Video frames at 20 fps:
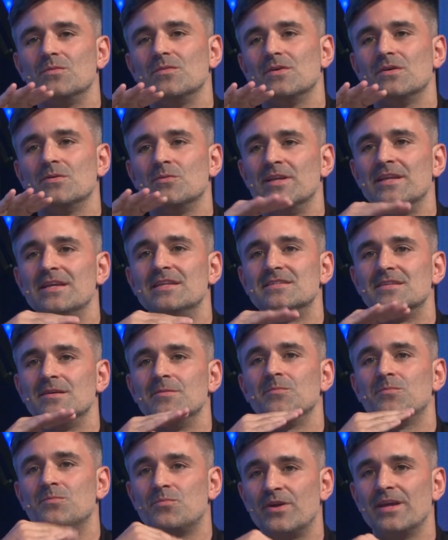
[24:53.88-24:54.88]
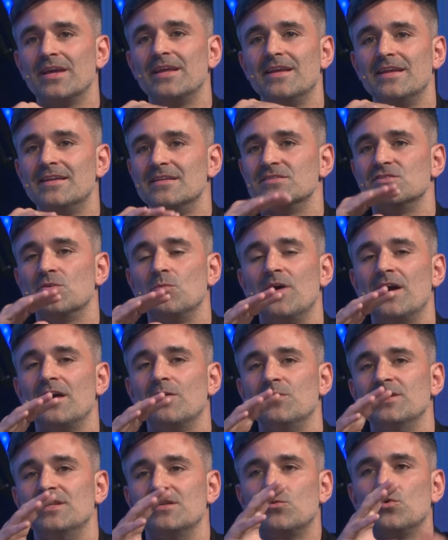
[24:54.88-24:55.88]
we need to bring it in some way.
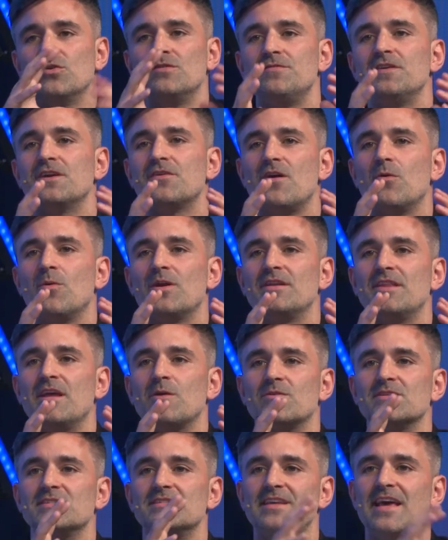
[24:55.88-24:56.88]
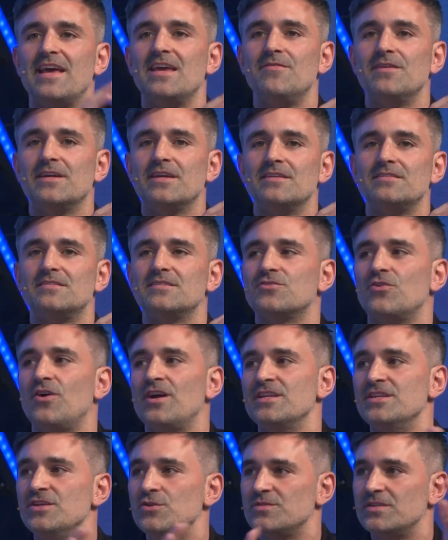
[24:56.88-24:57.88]
We couldn't figure out whether they were saving it to try
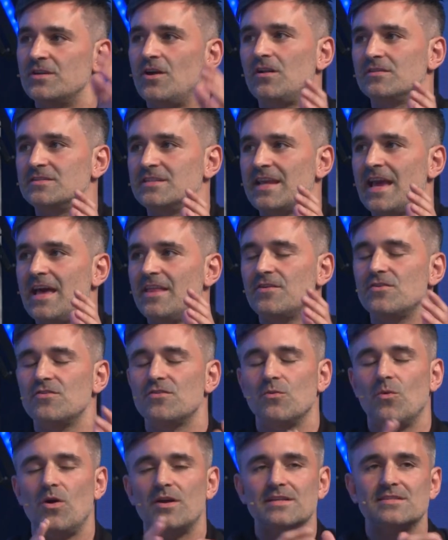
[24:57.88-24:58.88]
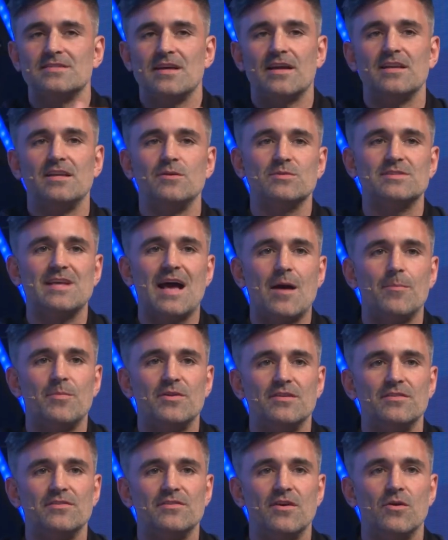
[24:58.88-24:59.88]
and use it all together or what exactly was
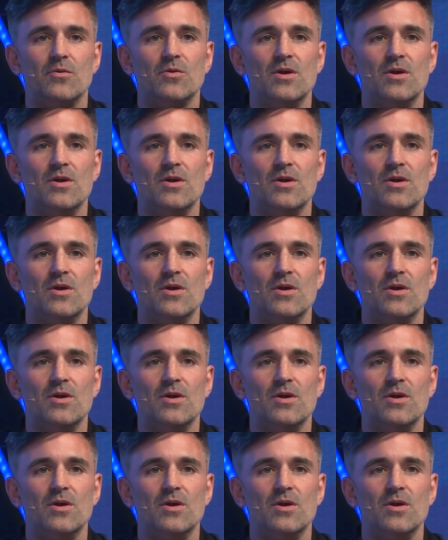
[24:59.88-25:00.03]
happening. So